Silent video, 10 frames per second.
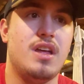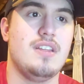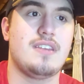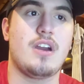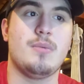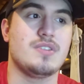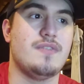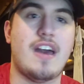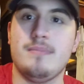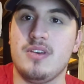It's like almost
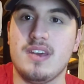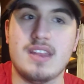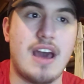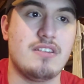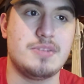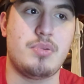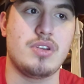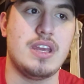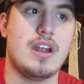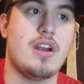$5 million per
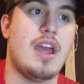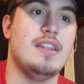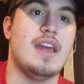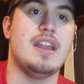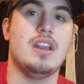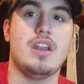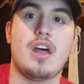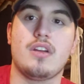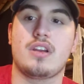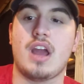year, and then
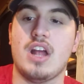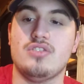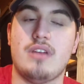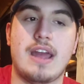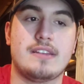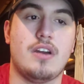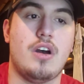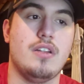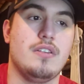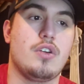another contract
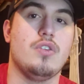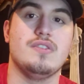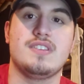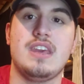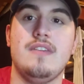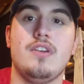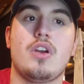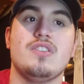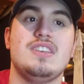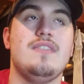on Colton
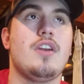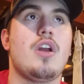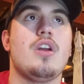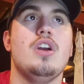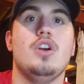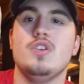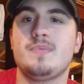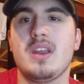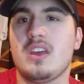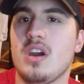Sevier, who's
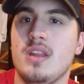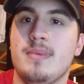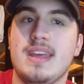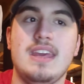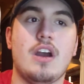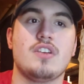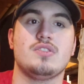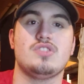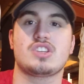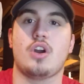pretty good, but he
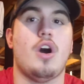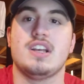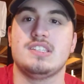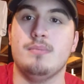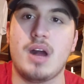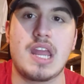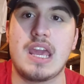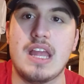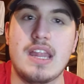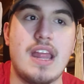also just cost money,
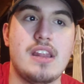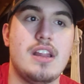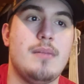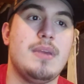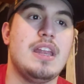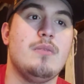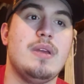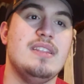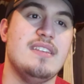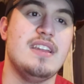and it ended up meaning
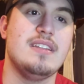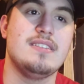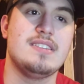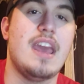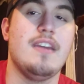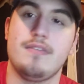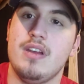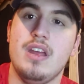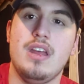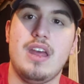we didn't save
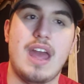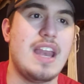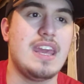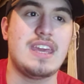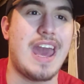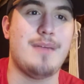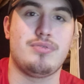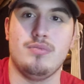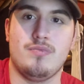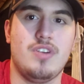any cap
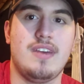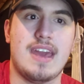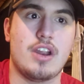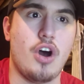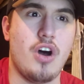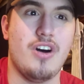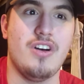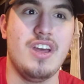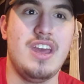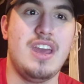room really at
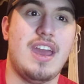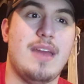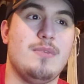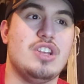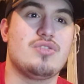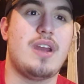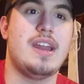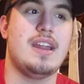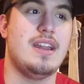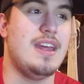all, and we
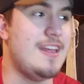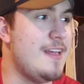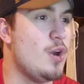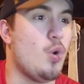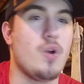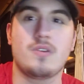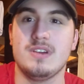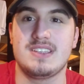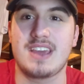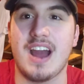traded
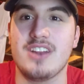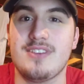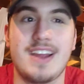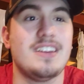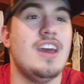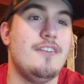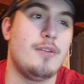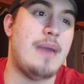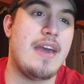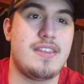Hornquist's contract for
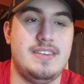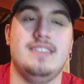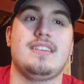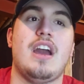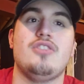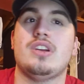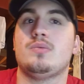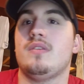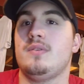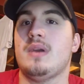Matheson's contract, where if